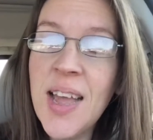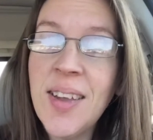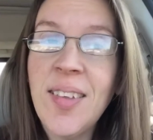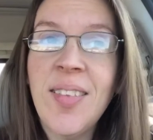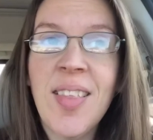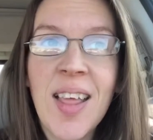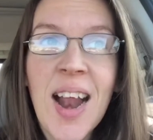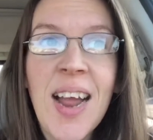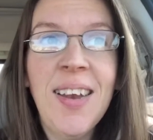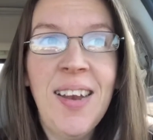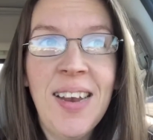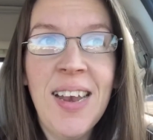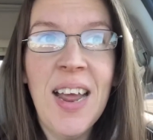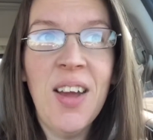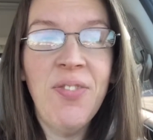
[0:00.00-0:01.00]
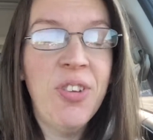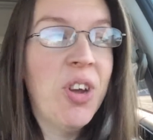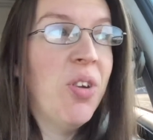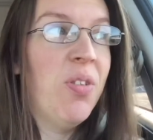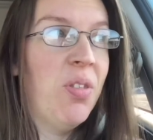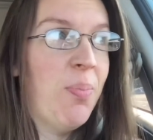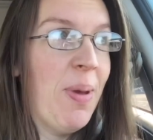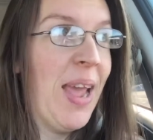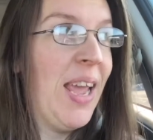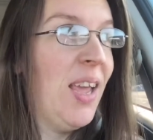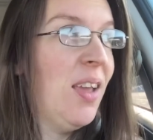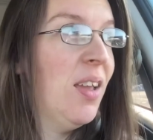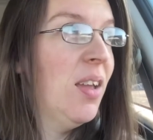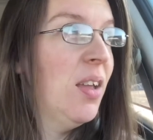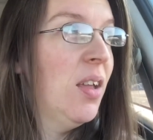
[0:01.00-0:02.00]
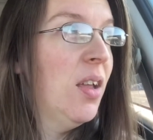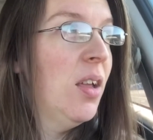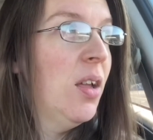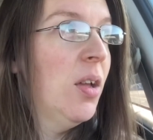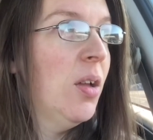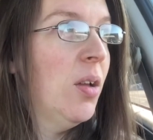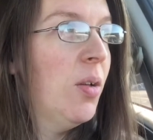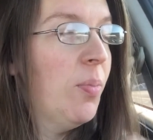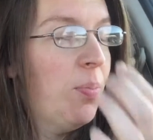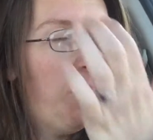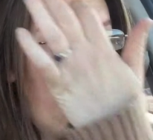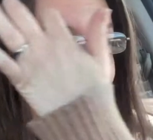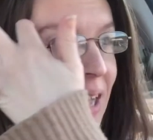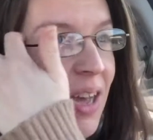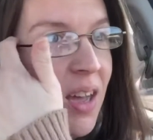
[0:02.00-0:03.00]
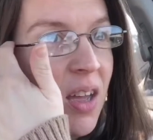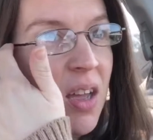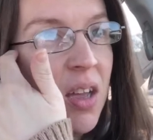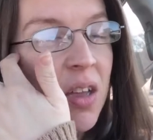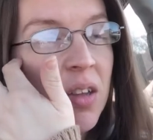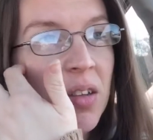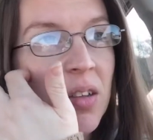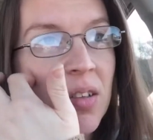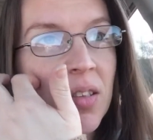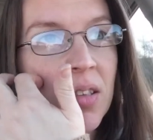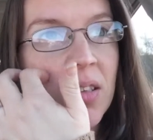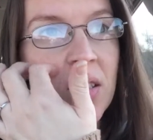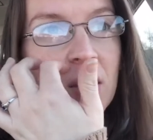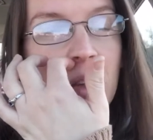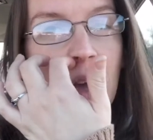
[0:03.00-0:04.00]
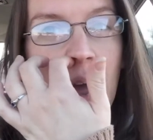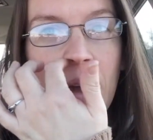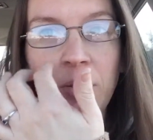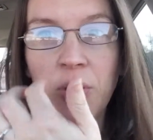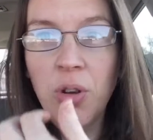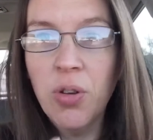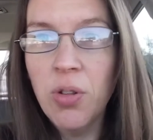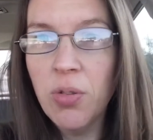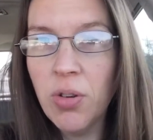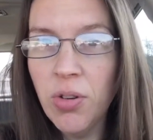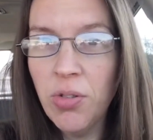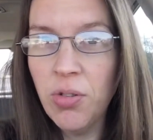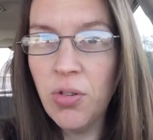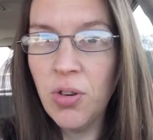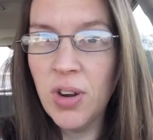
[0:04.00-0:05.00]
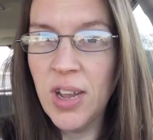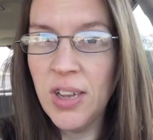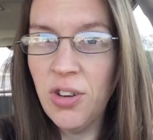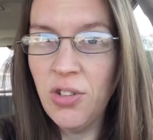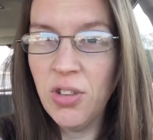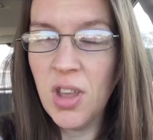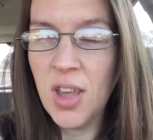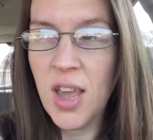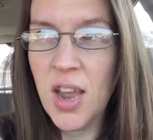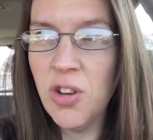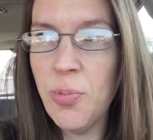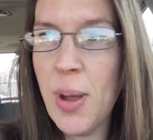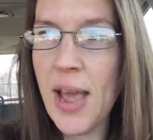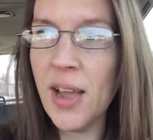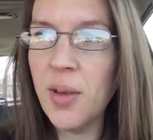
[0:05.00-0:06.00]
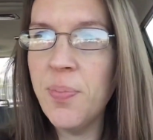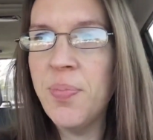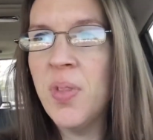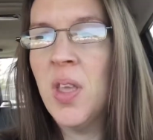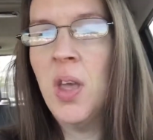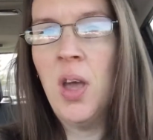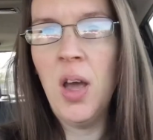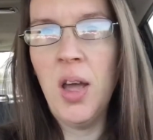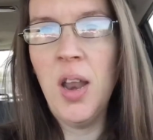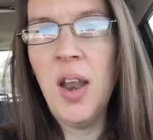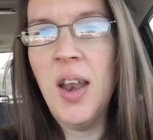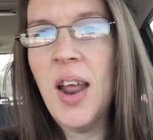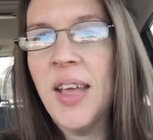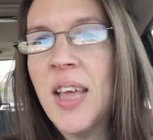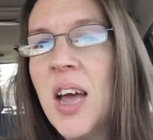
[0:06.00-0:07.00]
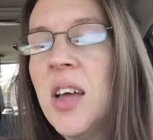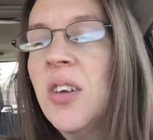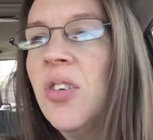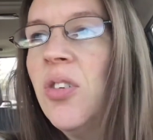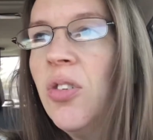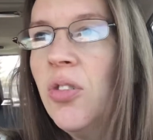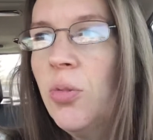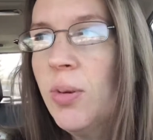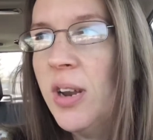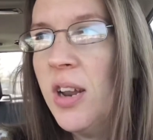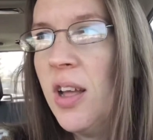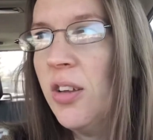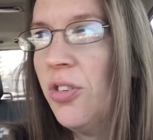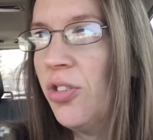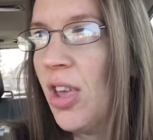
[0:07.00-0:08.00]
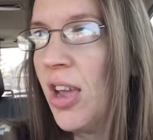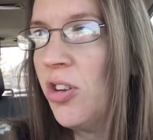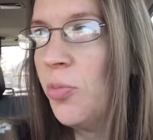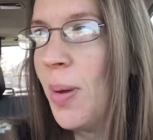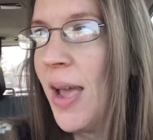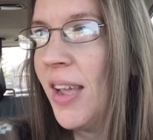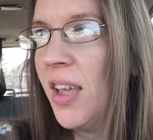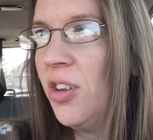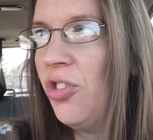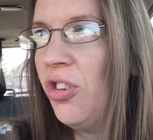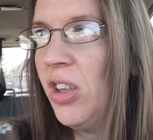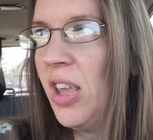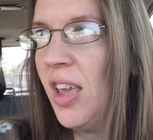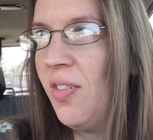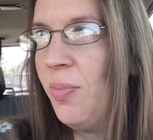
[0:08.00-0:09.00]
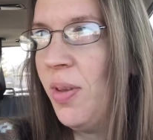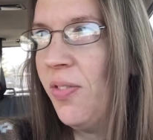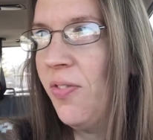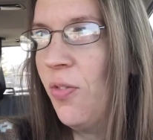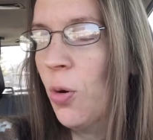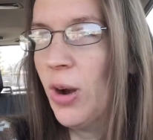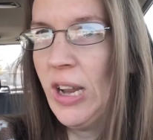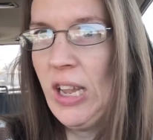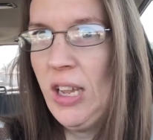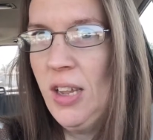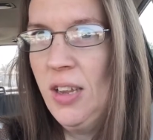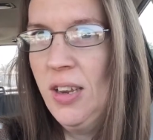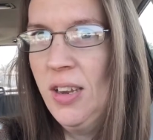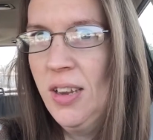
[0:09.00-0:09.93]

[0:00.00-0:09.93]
realized that I didn't have to go to the bank because I was going to the grocery store and I could just get cash back. And I got $20 cash back and she gave me 40.